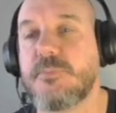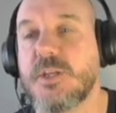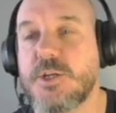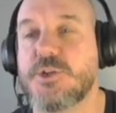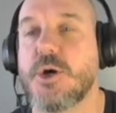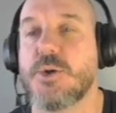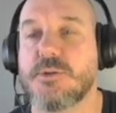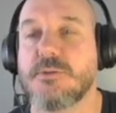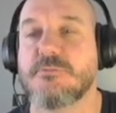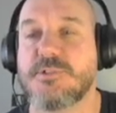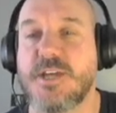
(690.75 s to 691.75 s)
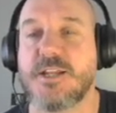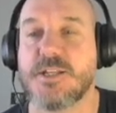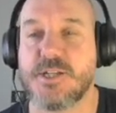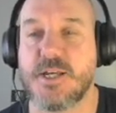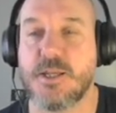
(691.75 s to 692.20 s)
And you don't tend
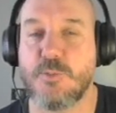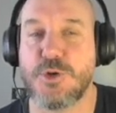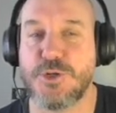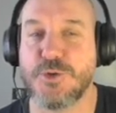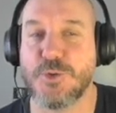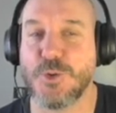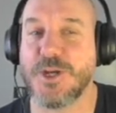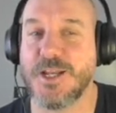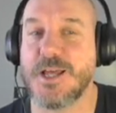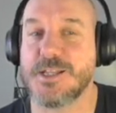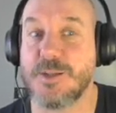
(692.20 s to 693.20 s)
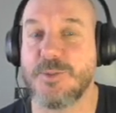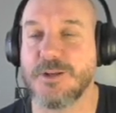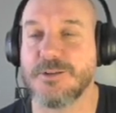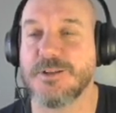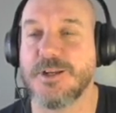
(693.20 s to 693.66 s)
to see them when you're looking at
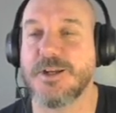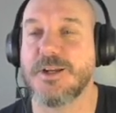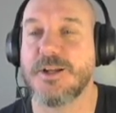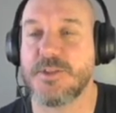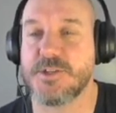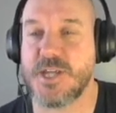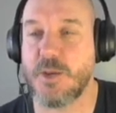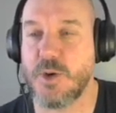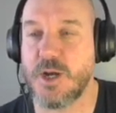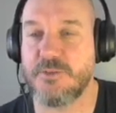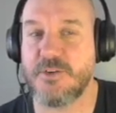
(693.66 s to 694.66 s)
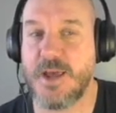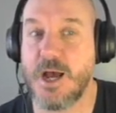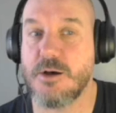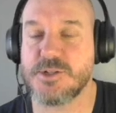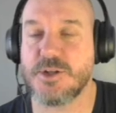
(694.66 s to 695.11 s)
something the same way for
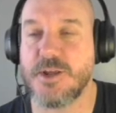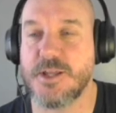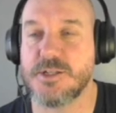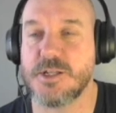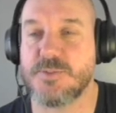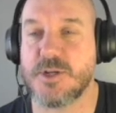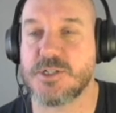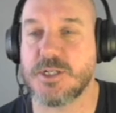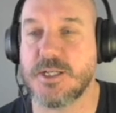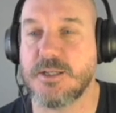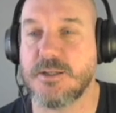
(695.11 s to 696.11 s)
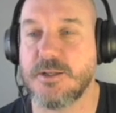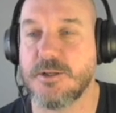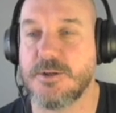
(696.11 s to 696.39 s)
hours on end, especially,